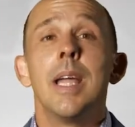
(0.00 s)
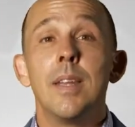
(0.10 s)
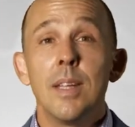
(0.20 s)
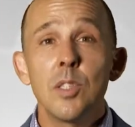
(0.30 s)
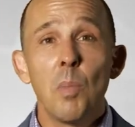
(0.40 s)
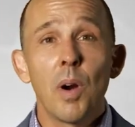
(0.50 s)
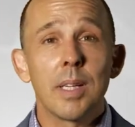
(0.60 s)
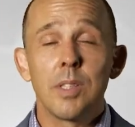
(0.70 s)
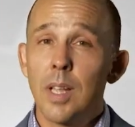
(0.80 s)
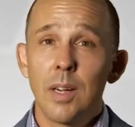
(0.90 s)
in this
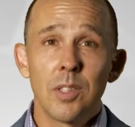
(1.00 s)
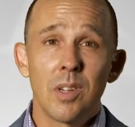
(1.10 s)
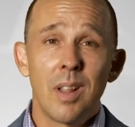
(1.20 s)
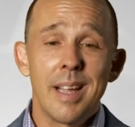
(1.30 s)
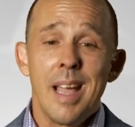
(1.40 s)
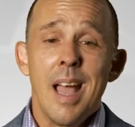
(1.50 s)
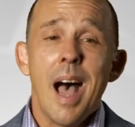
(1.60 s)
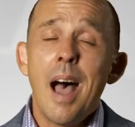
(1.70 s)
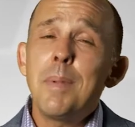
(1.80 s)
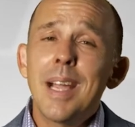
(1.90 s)
market, sellers are like,
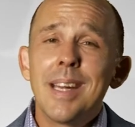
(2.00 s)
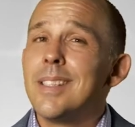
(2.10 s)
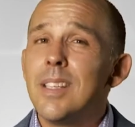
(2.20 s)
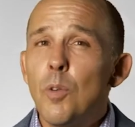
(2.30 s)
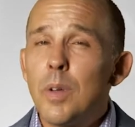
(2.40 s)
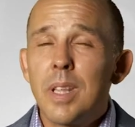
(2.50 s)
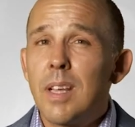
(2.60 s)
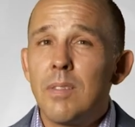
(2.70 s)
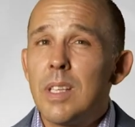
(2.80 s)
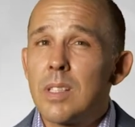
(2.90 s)
I'm not gonna deal with
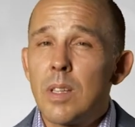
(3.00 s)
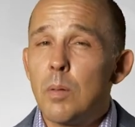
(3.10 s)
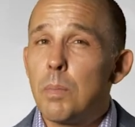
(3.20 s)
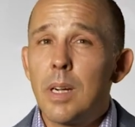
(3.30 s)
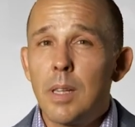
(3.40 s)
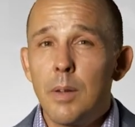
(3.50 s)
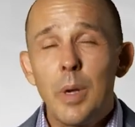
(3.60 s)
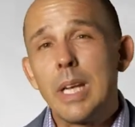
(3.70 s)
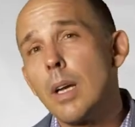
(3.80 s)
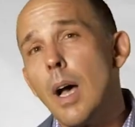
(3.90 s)
any of these little
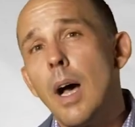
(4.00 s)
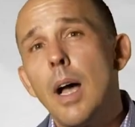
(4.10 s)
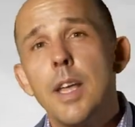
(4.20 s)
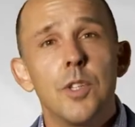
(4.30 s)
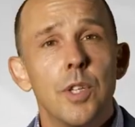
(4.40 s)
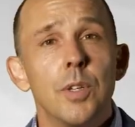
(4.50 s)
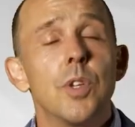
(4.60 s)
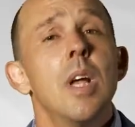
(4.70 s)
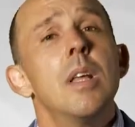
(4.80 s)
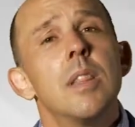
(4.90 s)
piddlywink uh,
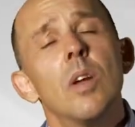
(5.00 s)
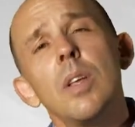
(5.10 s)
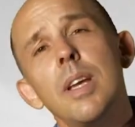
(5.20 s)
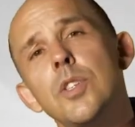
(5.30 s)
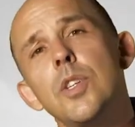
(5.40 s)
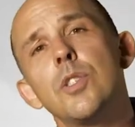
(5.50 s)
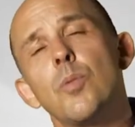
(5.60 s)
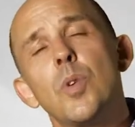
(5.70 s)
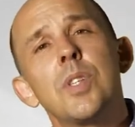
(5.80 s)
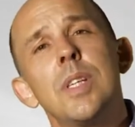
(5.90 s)
issues. The only issues that
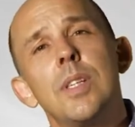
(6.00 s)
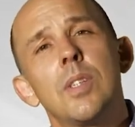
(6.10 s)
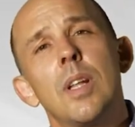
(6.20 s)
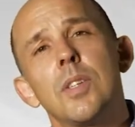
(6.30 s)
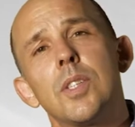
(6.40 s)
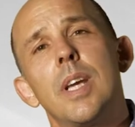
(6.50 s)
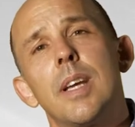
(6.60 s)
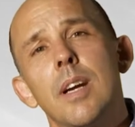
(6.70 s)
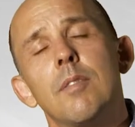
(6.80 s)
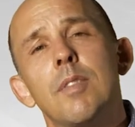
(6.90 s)
we're seeing sellers take
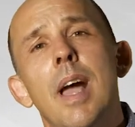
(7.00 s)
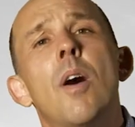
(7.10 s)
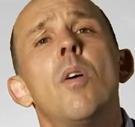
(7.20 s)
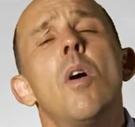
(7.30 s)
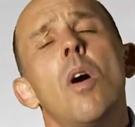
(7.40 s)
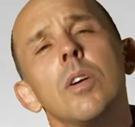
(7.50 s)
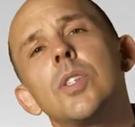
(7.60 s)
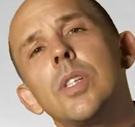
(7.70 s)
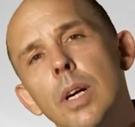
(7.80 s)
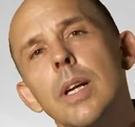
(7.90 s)
care of now are
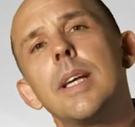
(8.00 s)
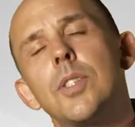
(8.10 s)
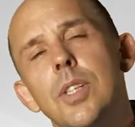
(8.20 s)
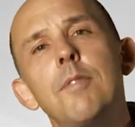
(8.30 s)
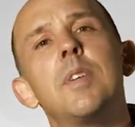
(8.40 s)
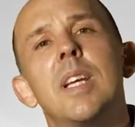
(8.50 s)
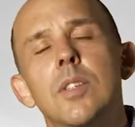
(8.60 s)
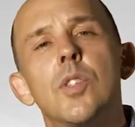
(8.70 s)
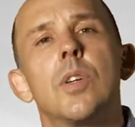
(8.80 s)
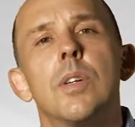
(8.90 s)
serious safety
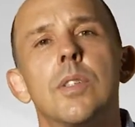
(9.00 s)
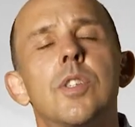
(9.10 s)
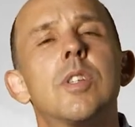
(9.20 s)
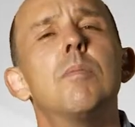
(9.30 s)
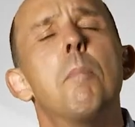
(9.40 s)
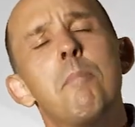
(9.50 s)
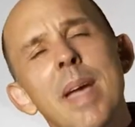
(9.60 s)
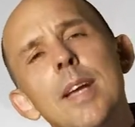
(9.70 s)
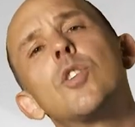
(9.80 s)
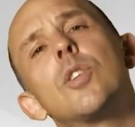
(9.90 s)
concerns,
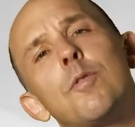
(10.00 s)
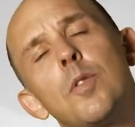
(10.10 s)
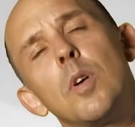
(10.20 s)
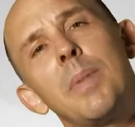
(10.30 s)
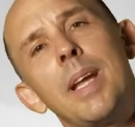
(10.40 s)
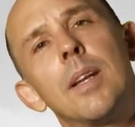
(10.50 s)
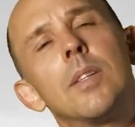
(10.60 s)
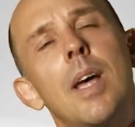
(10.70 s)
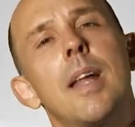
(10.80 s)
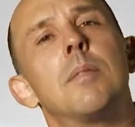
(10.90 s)
major deferred
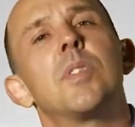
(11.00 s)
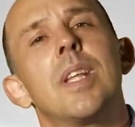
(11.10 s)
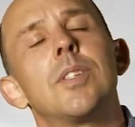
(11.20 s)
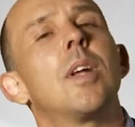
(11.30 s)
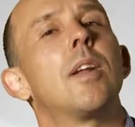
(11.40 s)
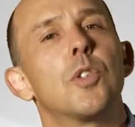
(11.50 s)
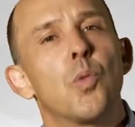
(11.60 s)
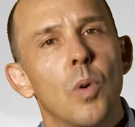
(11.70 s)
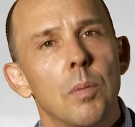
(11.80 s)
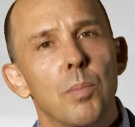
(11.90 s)
maintenance items that sellers
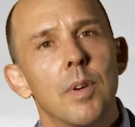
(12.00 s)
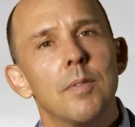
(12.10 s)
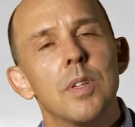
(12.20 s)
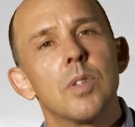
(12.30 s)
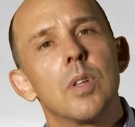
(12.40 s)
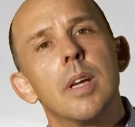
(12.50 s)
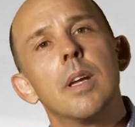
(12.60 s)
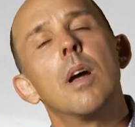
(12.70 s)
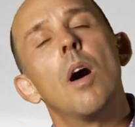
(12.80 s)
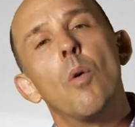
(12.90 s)
weren't previously
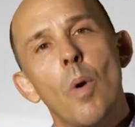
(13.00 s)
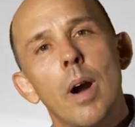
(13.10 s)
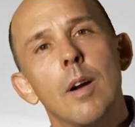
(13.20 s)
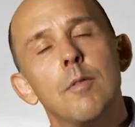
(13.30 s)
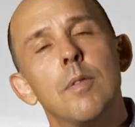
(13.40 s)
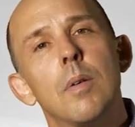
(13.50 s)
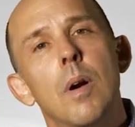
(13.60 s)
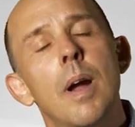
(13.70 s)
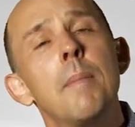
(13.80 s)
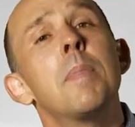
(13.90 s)
aware of,
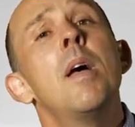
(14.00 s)
all right?